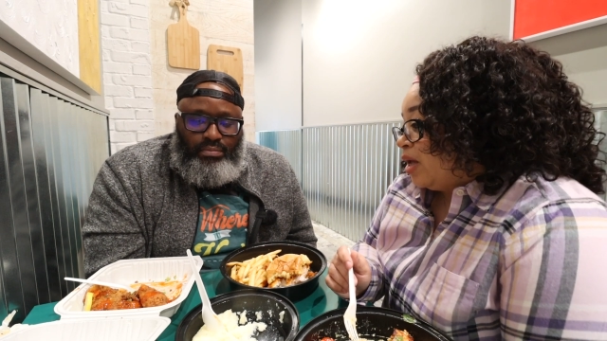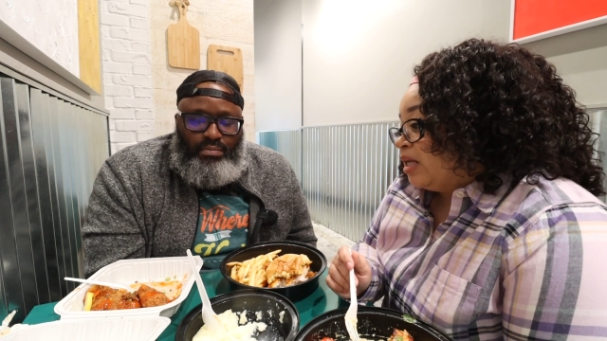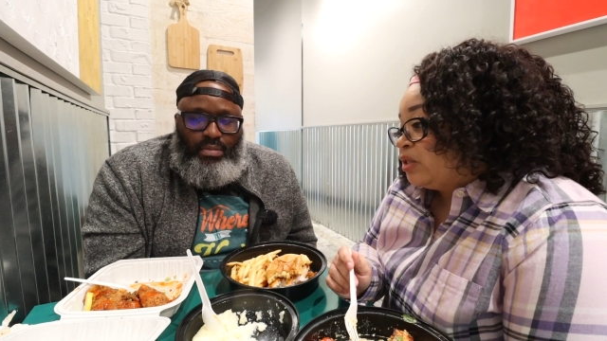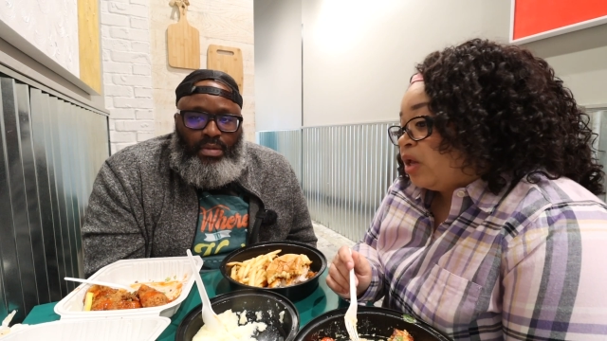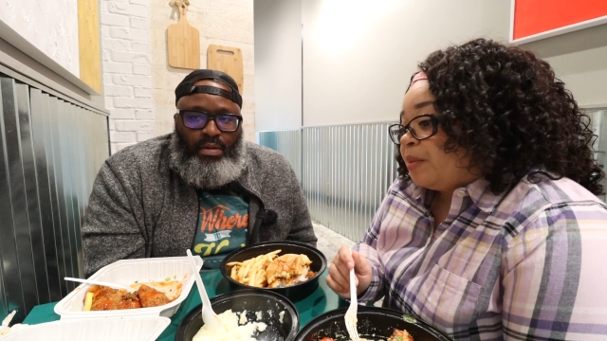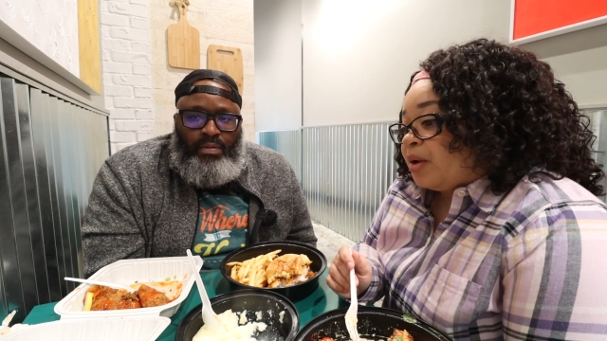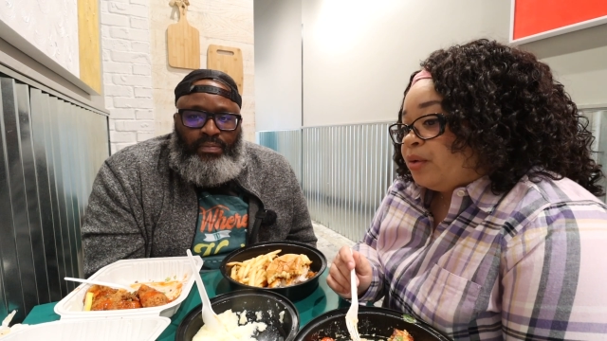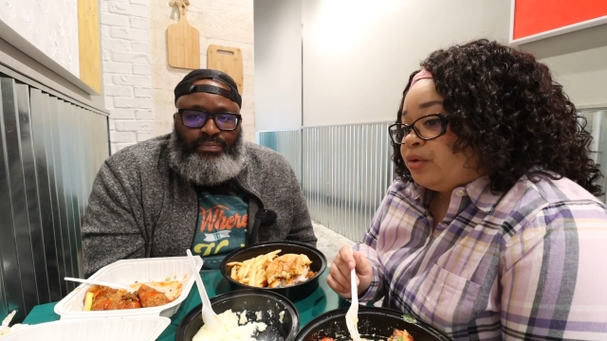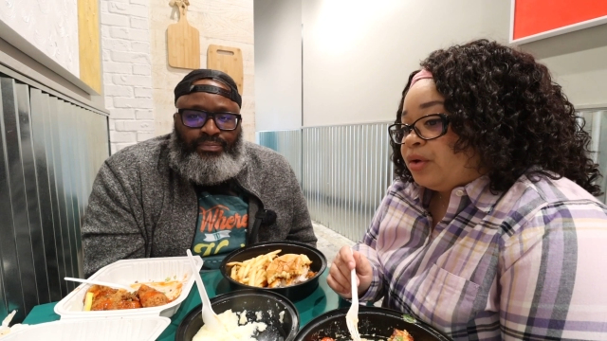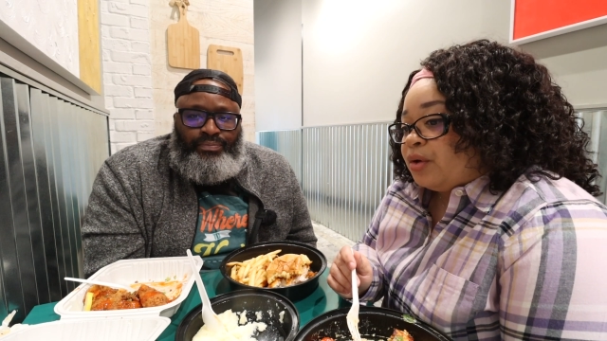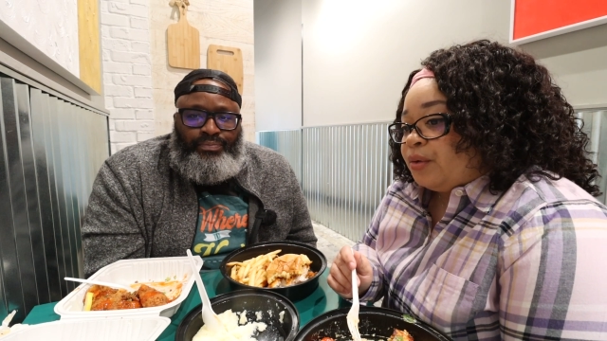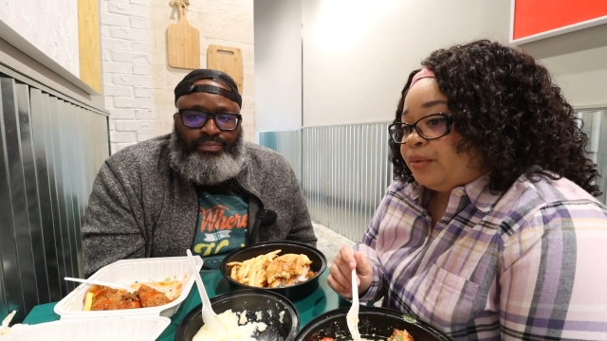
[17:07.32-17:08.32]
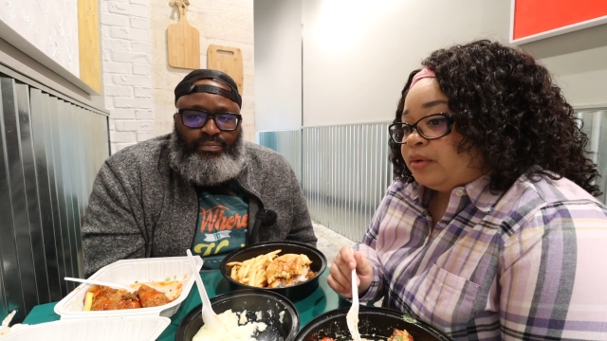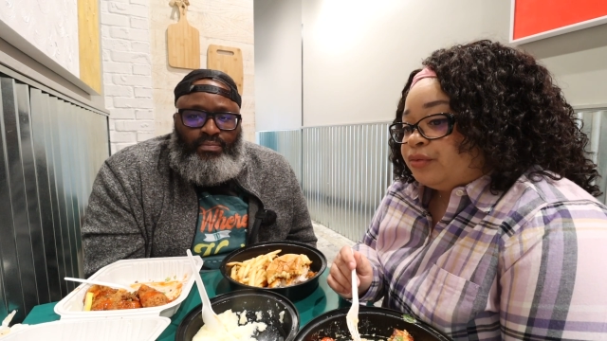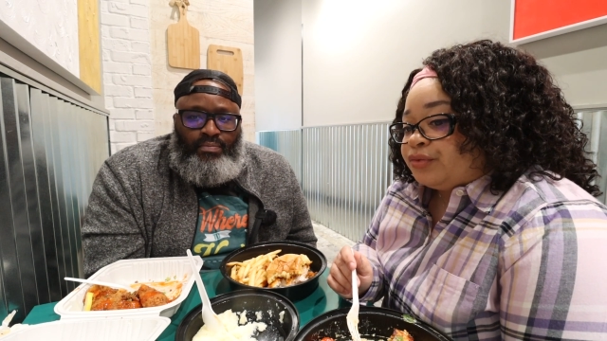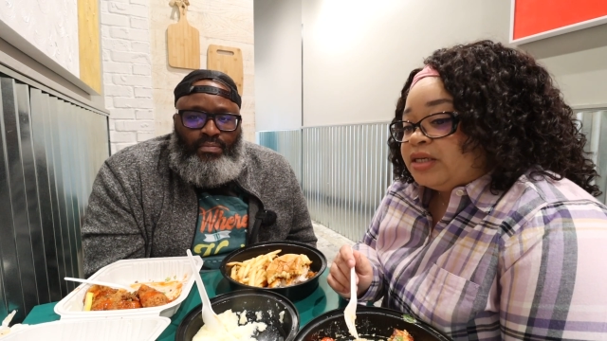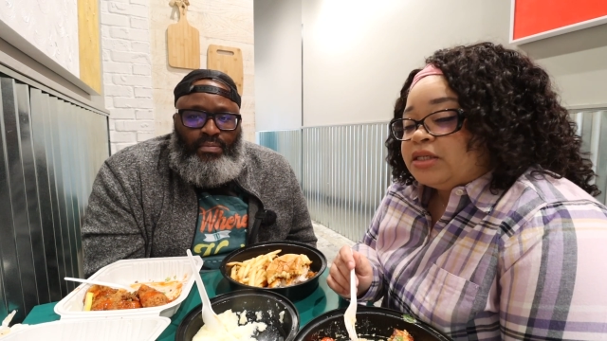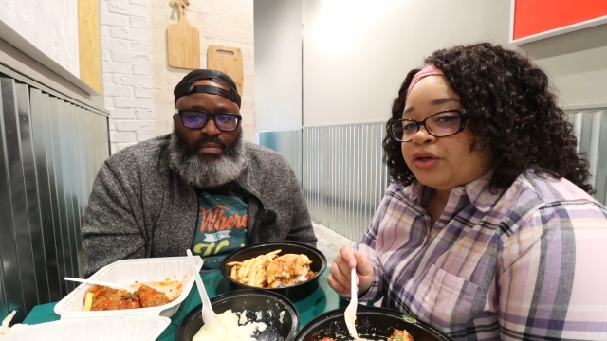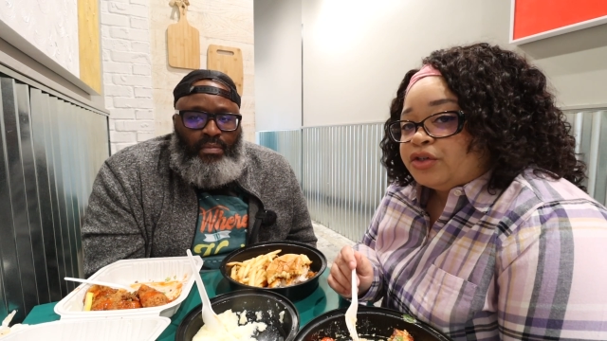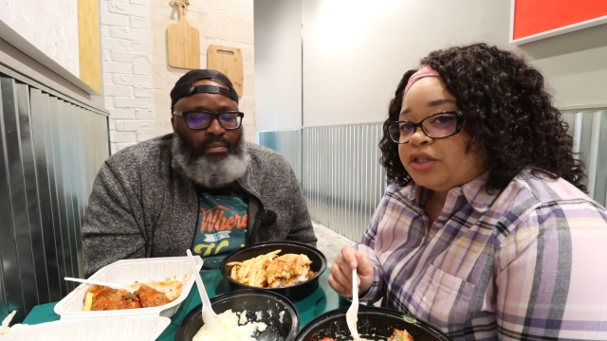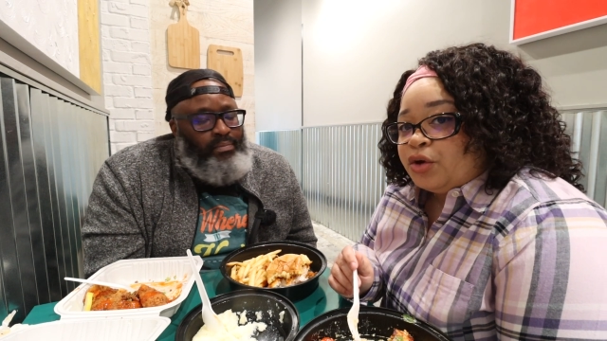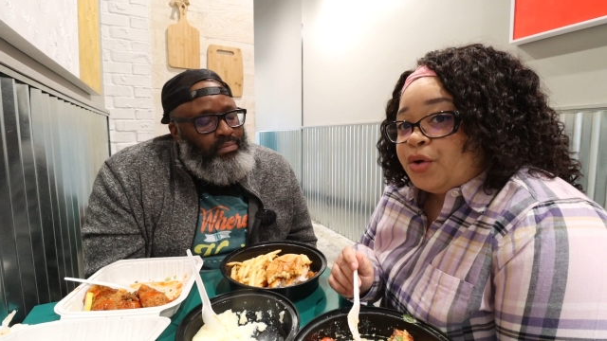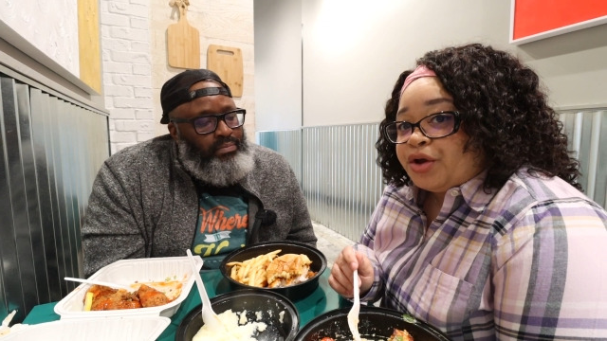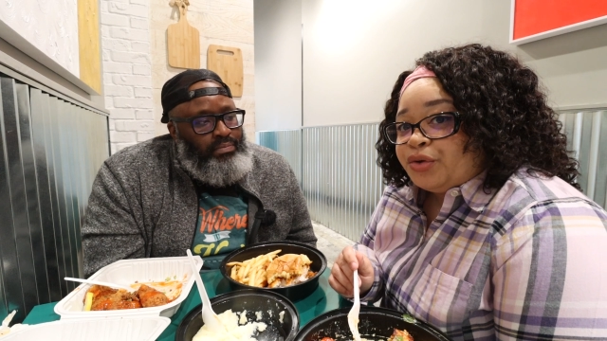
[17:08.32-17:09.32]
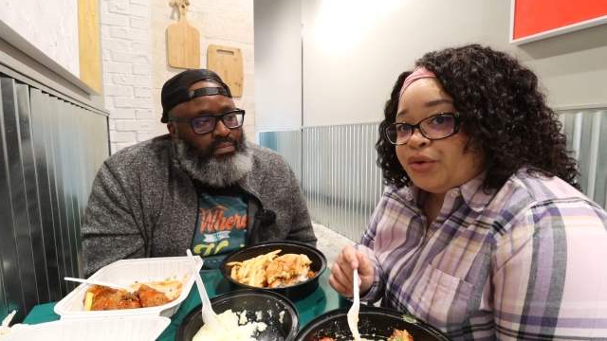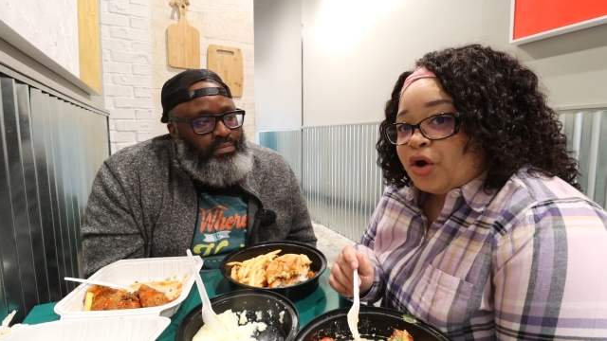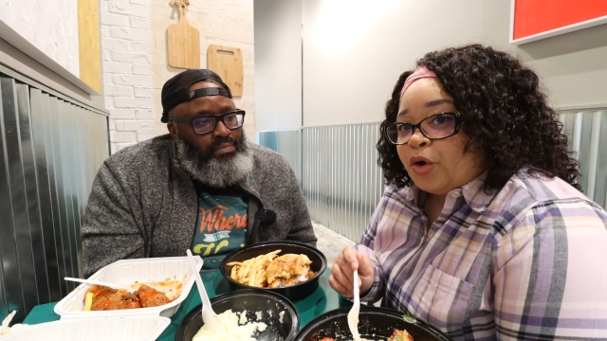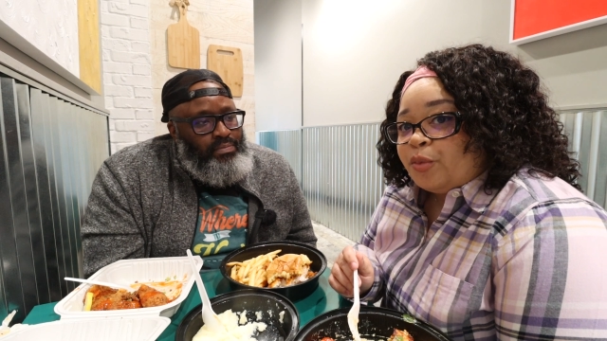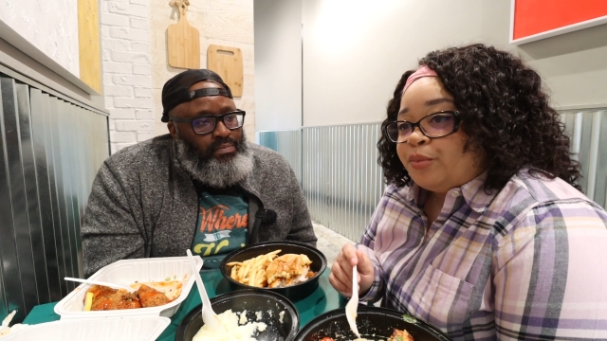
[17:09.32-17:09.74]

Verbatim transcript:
Speaker 1: it's all about you know researching where you go